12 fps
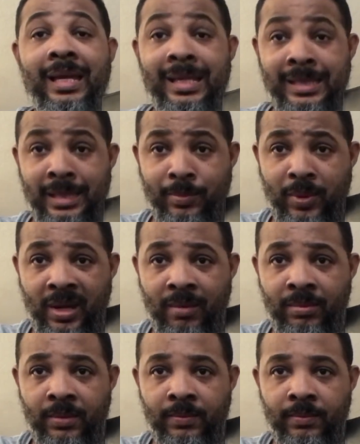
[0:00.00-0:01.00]
Is it a
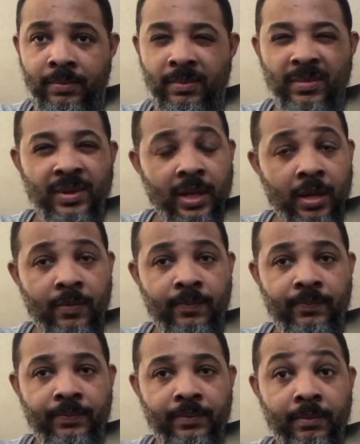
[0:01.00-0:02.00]
problem? No,
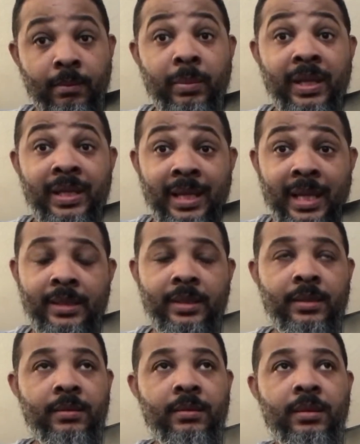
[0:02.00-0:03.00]
but
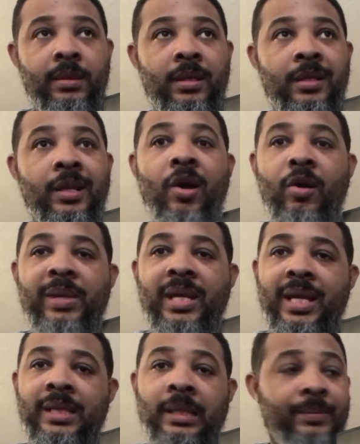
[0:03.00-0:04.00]
yes. No,
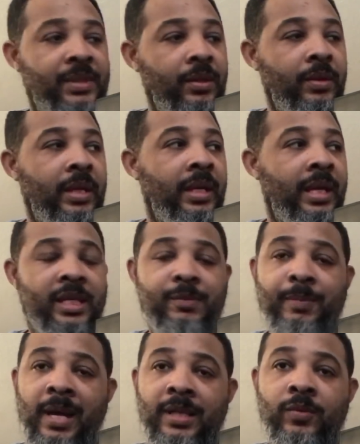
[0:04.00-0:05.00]
because I'm still getting the
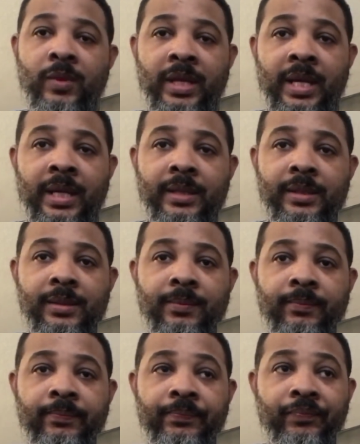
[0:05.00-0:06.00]
Xbox One X.
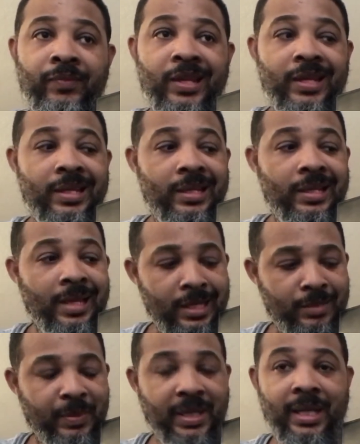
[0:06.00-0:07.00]

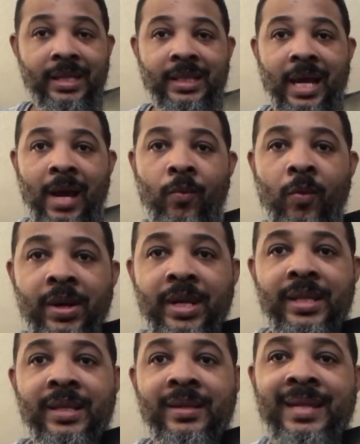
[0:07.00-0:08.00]
Yes, because I
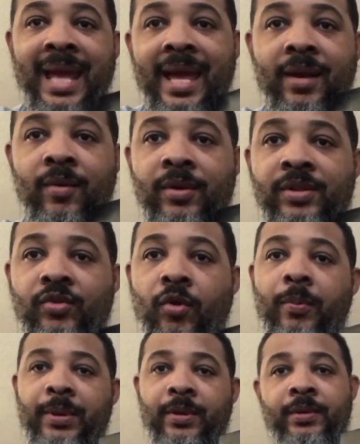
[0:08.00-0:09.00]
wanted the daggone
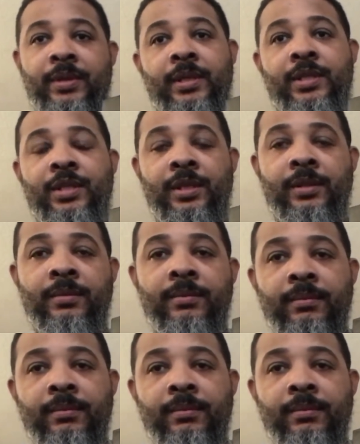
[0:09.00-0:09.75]
Scorpio edition.